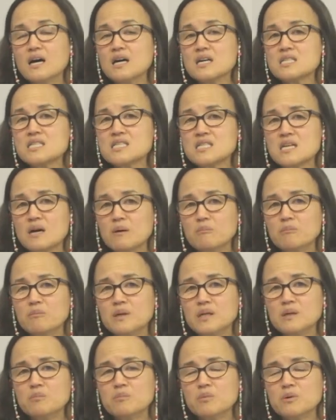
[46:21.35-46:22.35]
Some
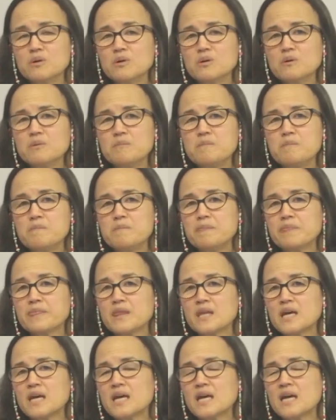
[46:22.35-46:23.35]
people
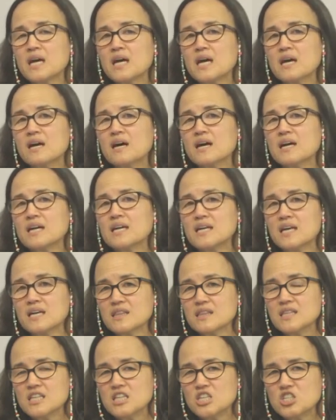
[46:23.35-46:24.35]

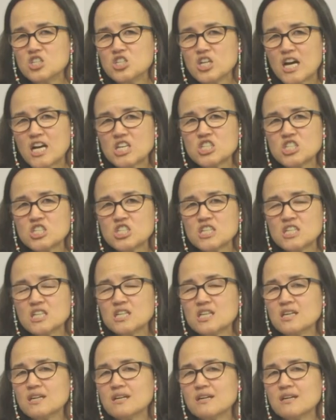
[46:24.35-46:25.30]
get the injection